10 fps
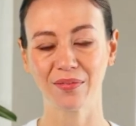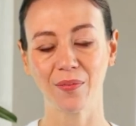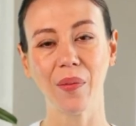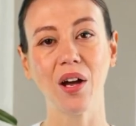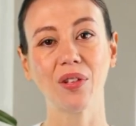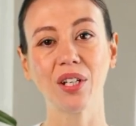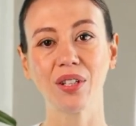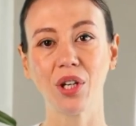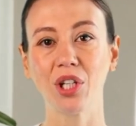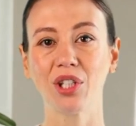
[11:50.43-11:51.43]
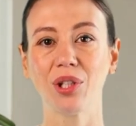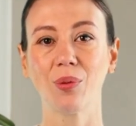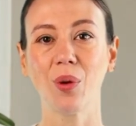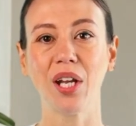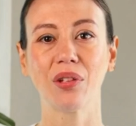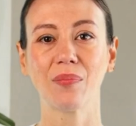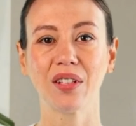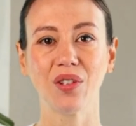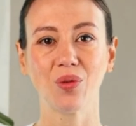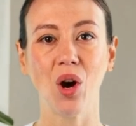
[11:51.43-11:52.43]
My research with
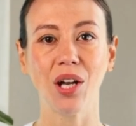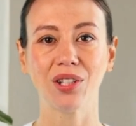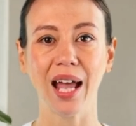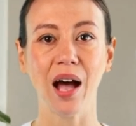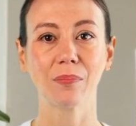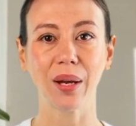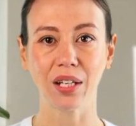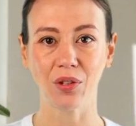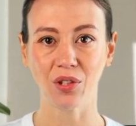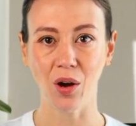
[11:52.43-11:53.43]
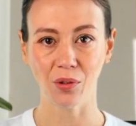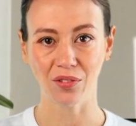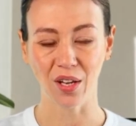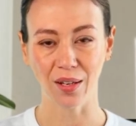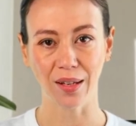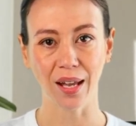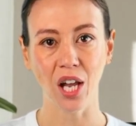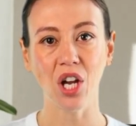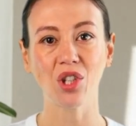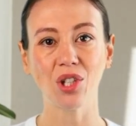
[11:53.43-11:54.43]
Mrs. Rush at Baker Donaldson
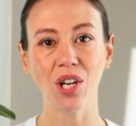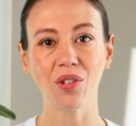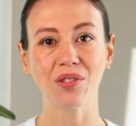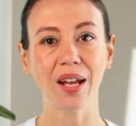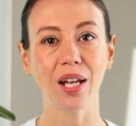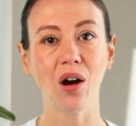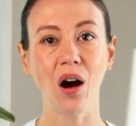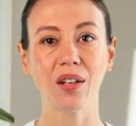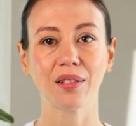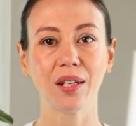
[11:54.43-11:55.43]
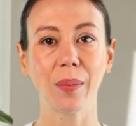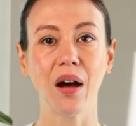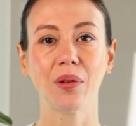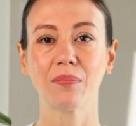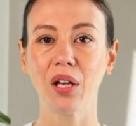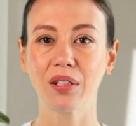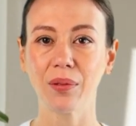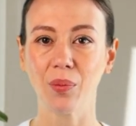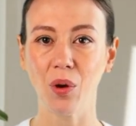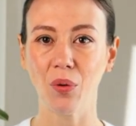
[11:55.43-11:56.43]
shows that it costs about $1
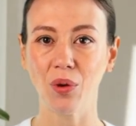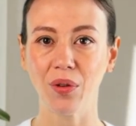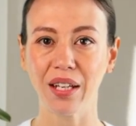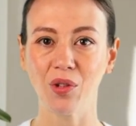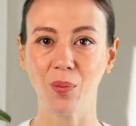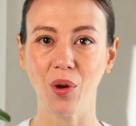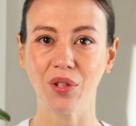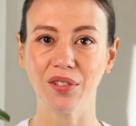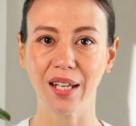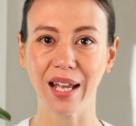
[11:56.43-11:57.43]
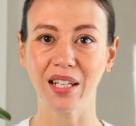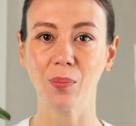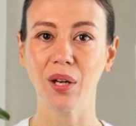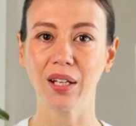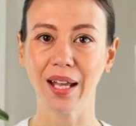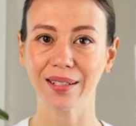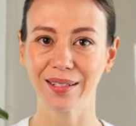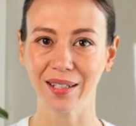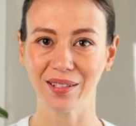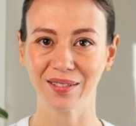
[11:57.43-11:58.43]
million buckaroonies per state to be
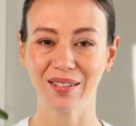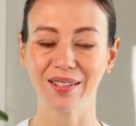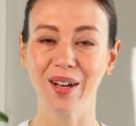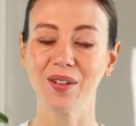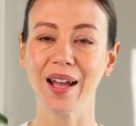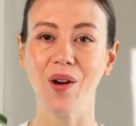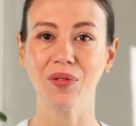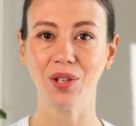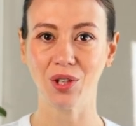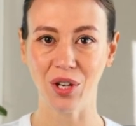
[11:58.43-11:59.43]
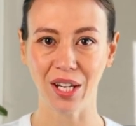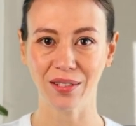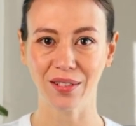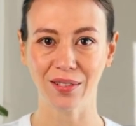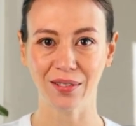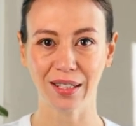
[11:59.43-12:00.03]
licensed to sell health insurance.